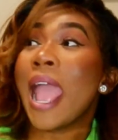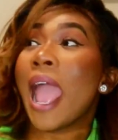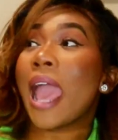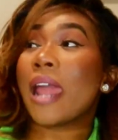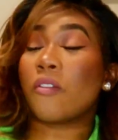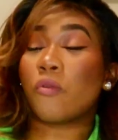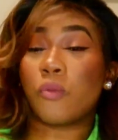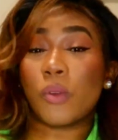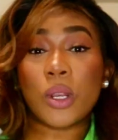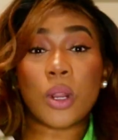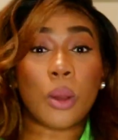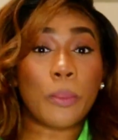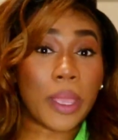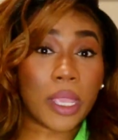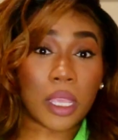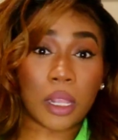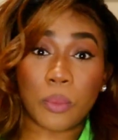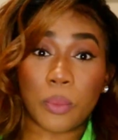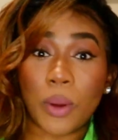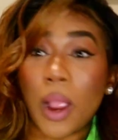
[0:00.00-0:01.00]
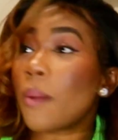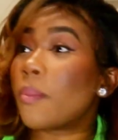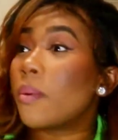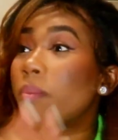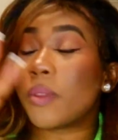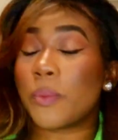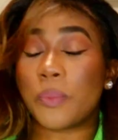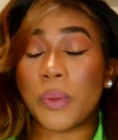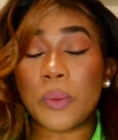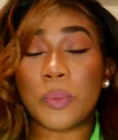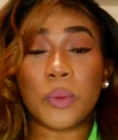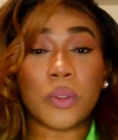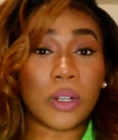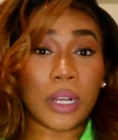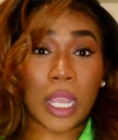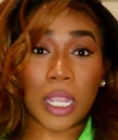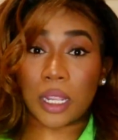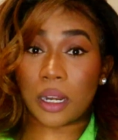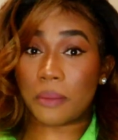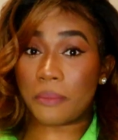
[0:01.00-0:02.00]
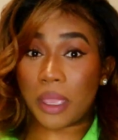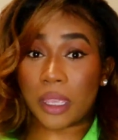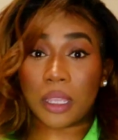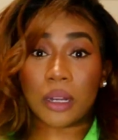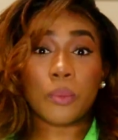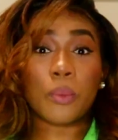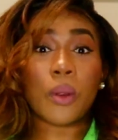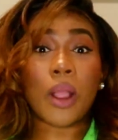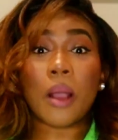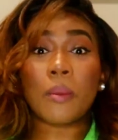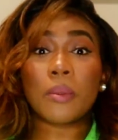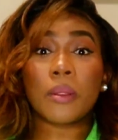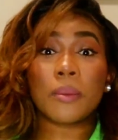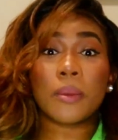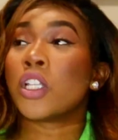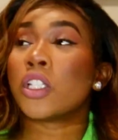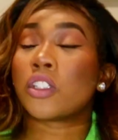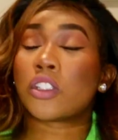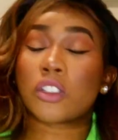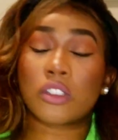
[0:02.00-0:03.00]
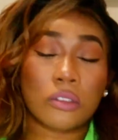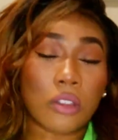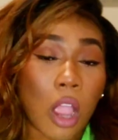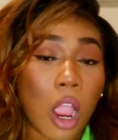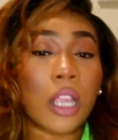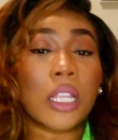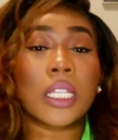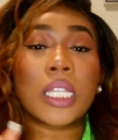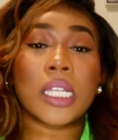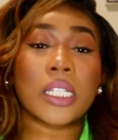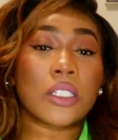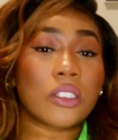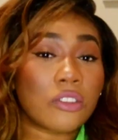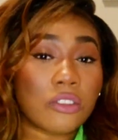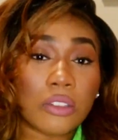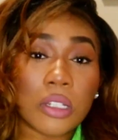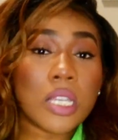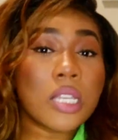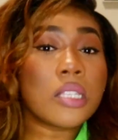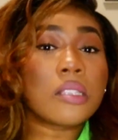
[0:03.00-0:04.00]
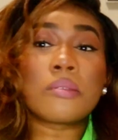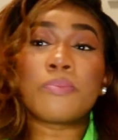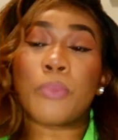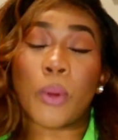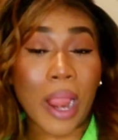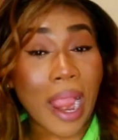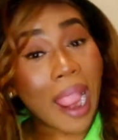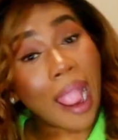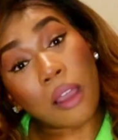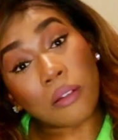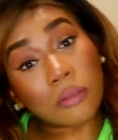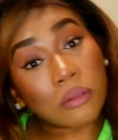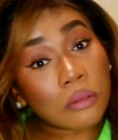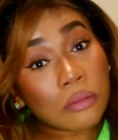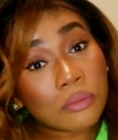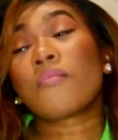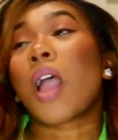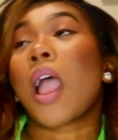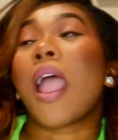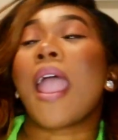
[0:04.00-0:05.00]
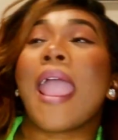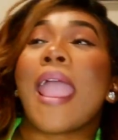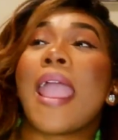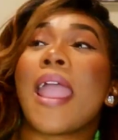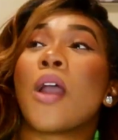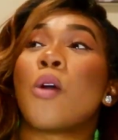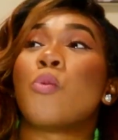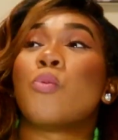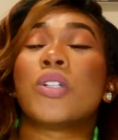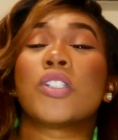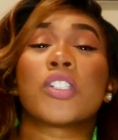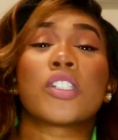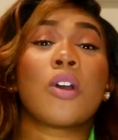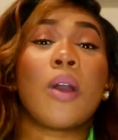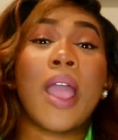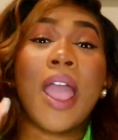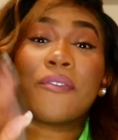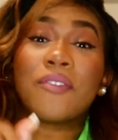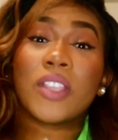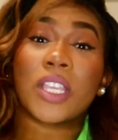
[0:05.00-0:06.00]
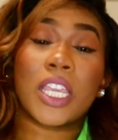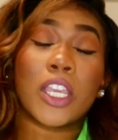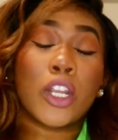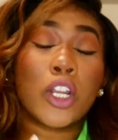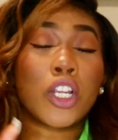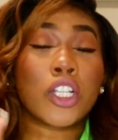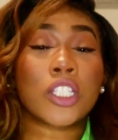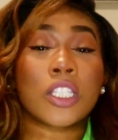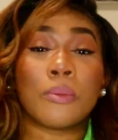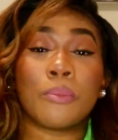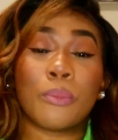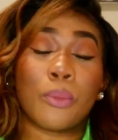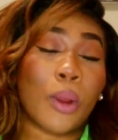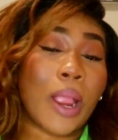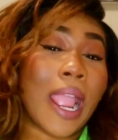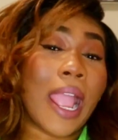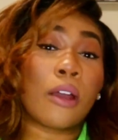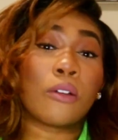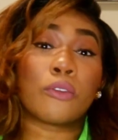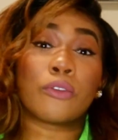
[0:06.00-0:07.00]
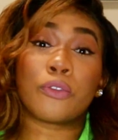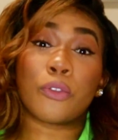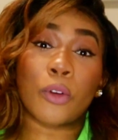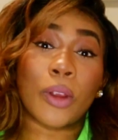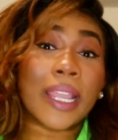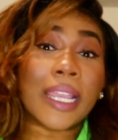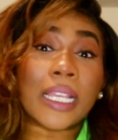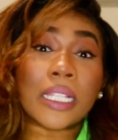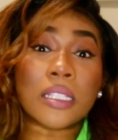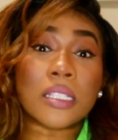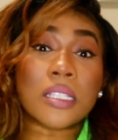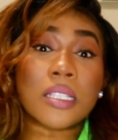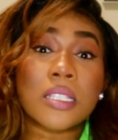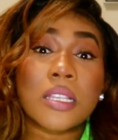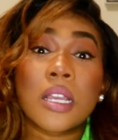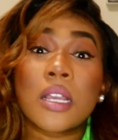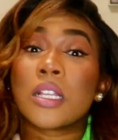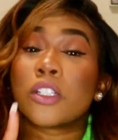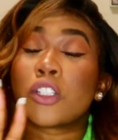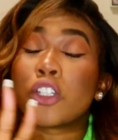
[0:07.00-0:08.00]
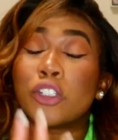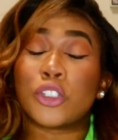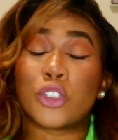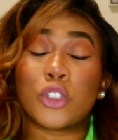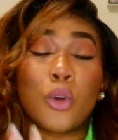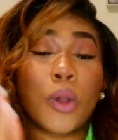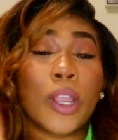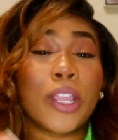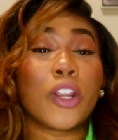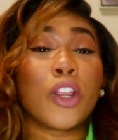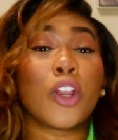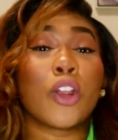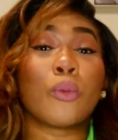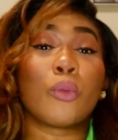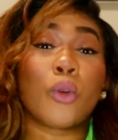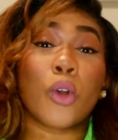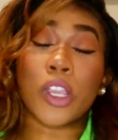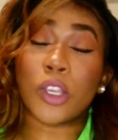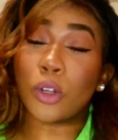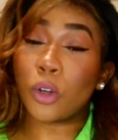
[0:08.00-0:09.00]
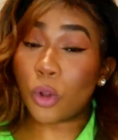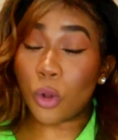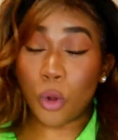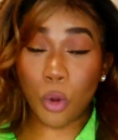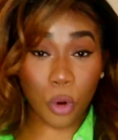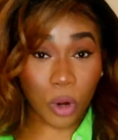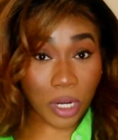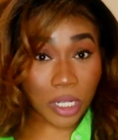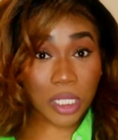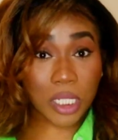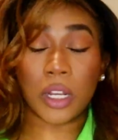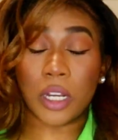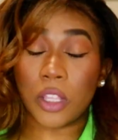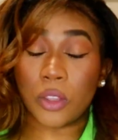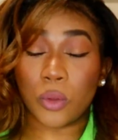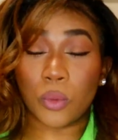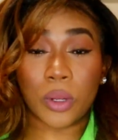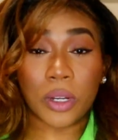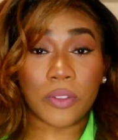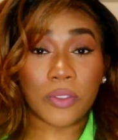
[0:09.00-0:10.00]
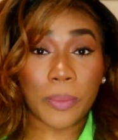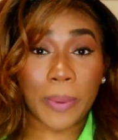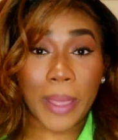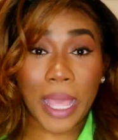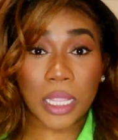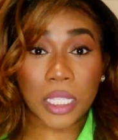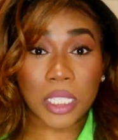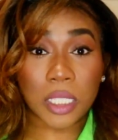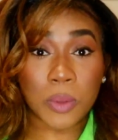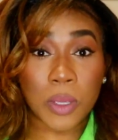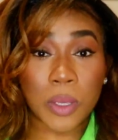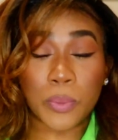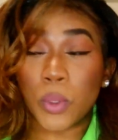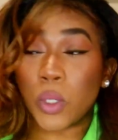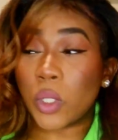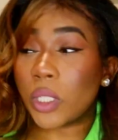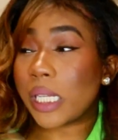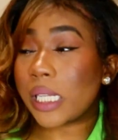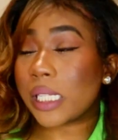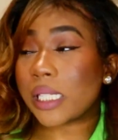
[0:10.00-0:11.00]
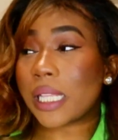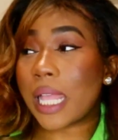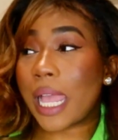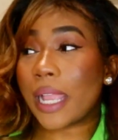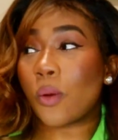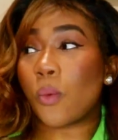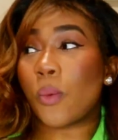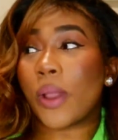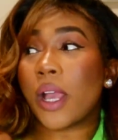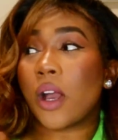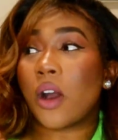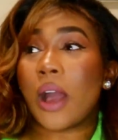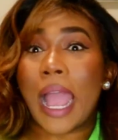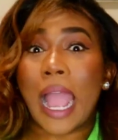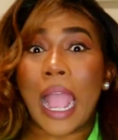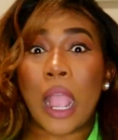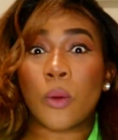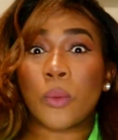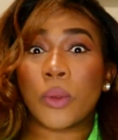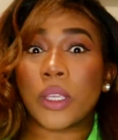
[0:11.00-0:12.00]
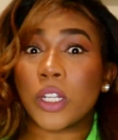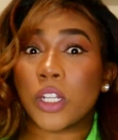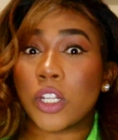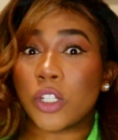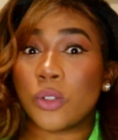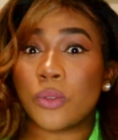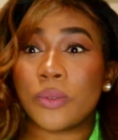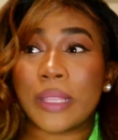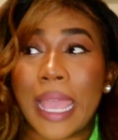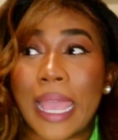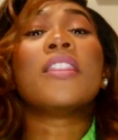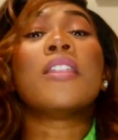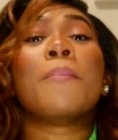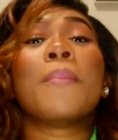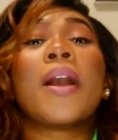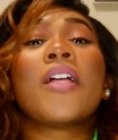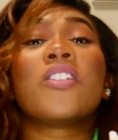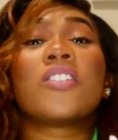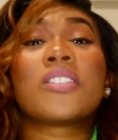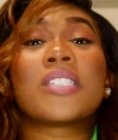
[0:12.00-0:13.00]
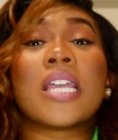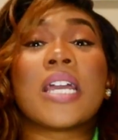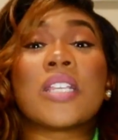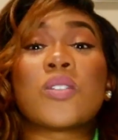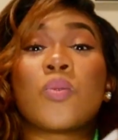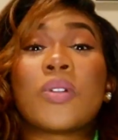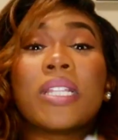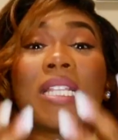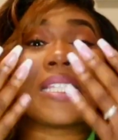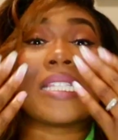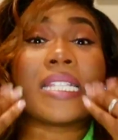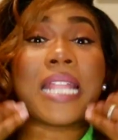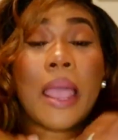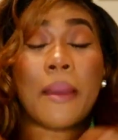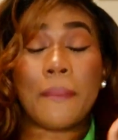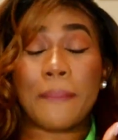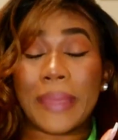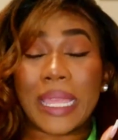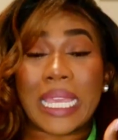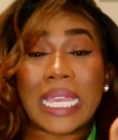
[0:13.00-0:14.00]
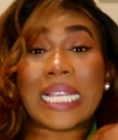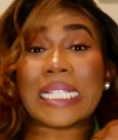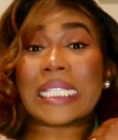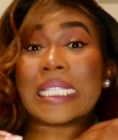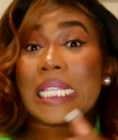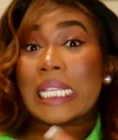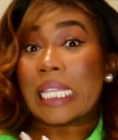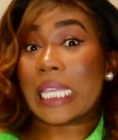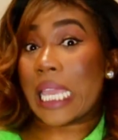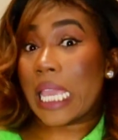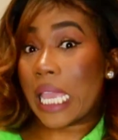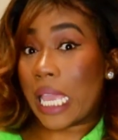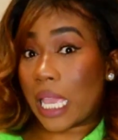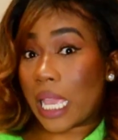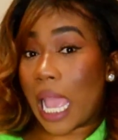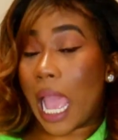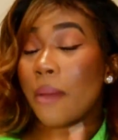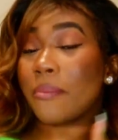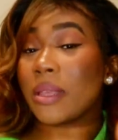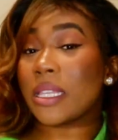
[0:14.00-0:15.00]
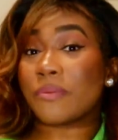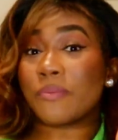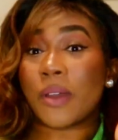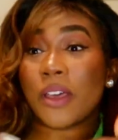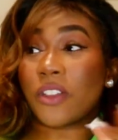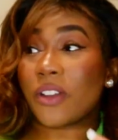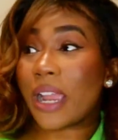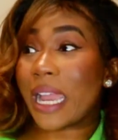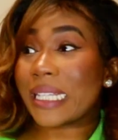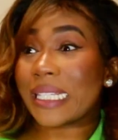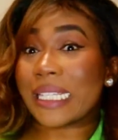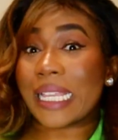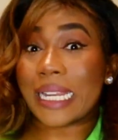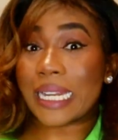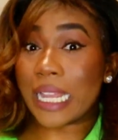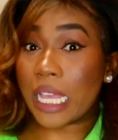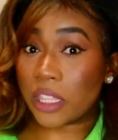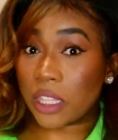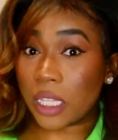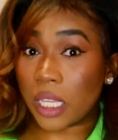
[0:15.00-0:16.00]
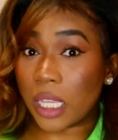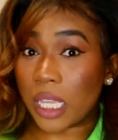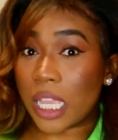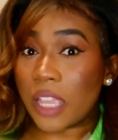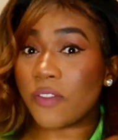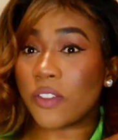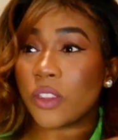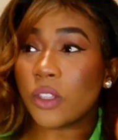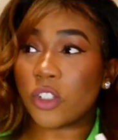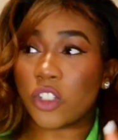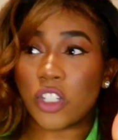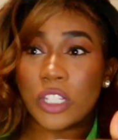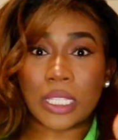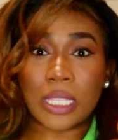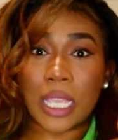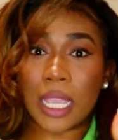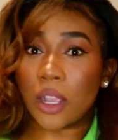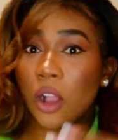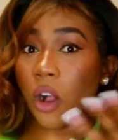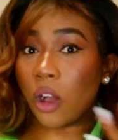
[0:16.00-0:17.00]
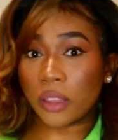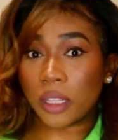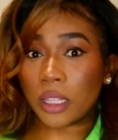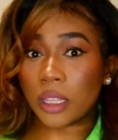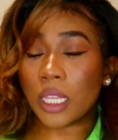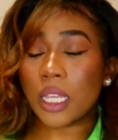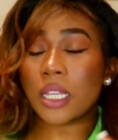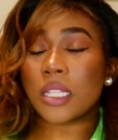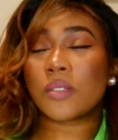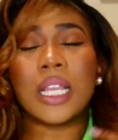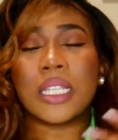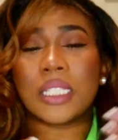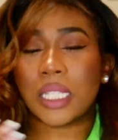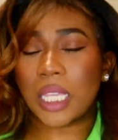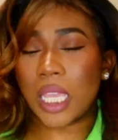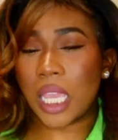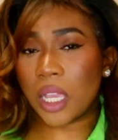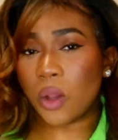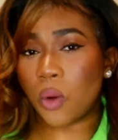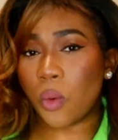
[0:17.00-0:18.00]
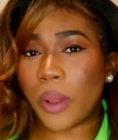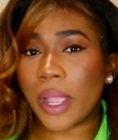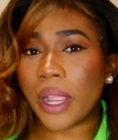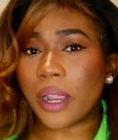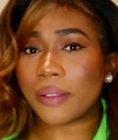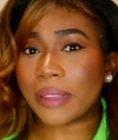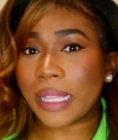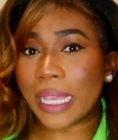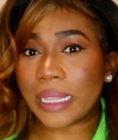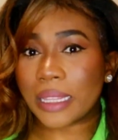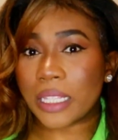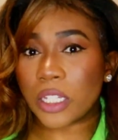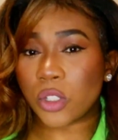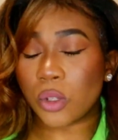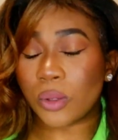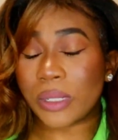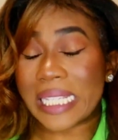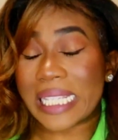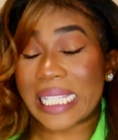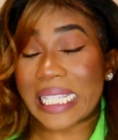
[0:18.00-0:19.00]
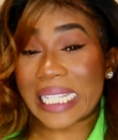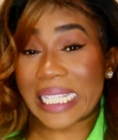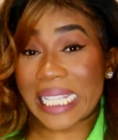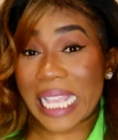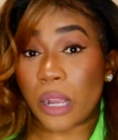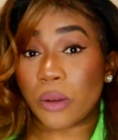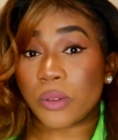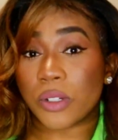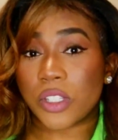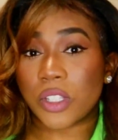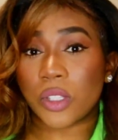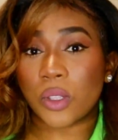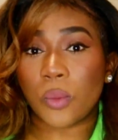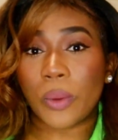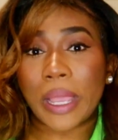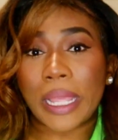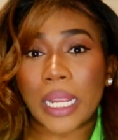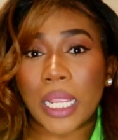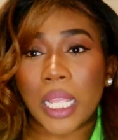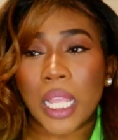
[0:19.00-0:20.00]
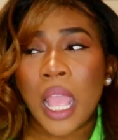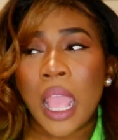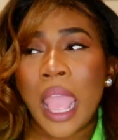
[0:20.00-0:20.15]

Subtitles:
And if we don't make it a problem, the people are not going to make it a problem. Charlotte, she's brown, and we're just gonna have to get her some brown friends to join her royal court. Another one of the palace people is like, well, how are we gonna do that? And the mother says, well, it's not me, it's the king. I'm his mother, I say nothing, even though she's saying all the things. Is the king aware that there's only 6 hours to the wedding?